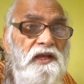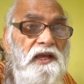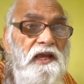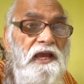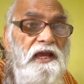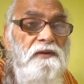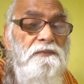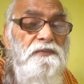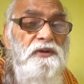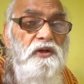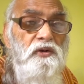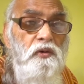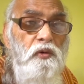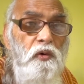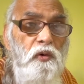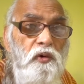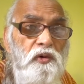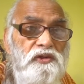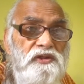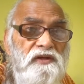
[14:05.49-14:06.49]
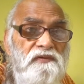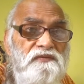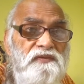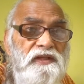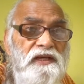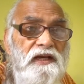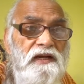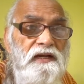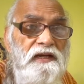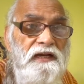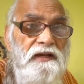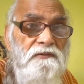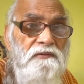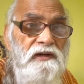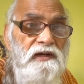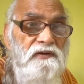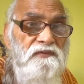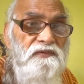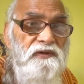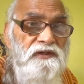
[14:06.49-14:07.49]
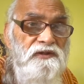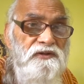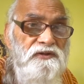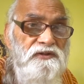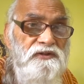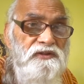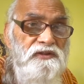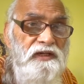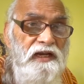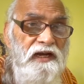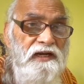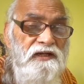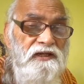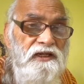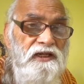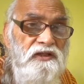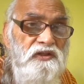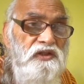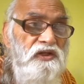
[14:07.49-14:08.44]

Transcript: and because of their level of understanding,